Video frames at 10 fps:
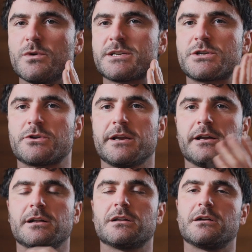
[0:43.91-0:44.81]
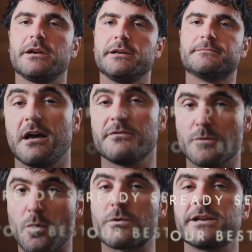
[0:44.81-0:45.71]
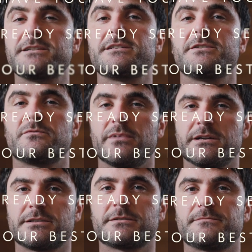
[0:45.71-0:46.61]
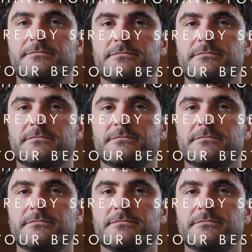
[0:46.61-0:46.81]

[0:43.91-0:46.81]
with striking clarity. Have you already seen your best?